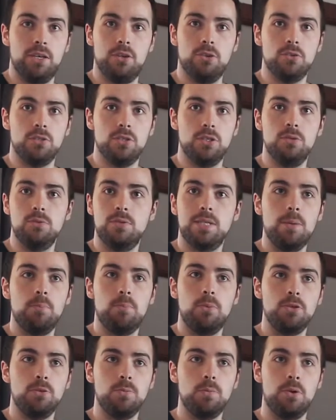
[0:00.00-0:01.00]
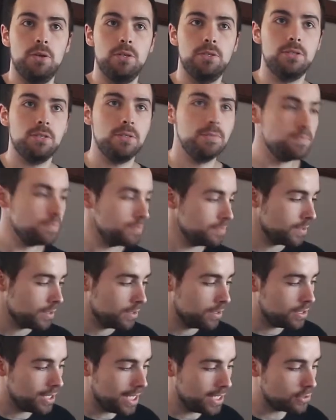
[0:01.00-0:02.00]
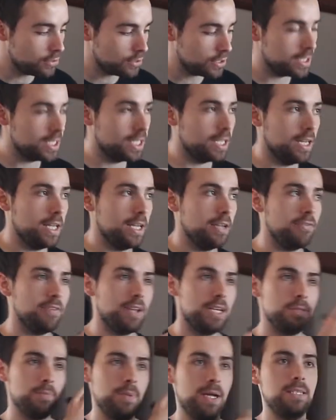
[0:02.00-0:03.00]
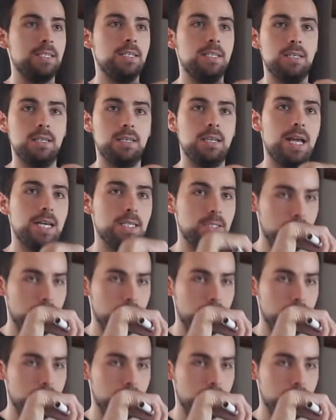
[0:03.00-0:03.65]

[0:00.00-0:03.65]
your suit, 10 plus points. Interestingly, flashback to last